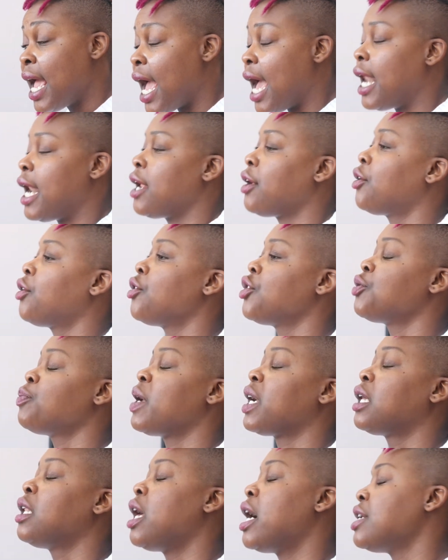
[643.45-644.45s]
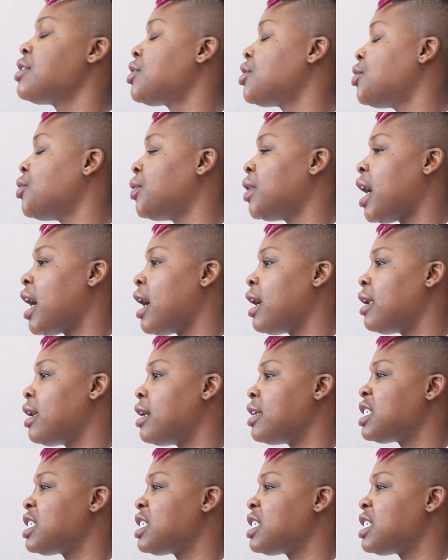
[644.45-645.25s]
And I encourage my clients to do that,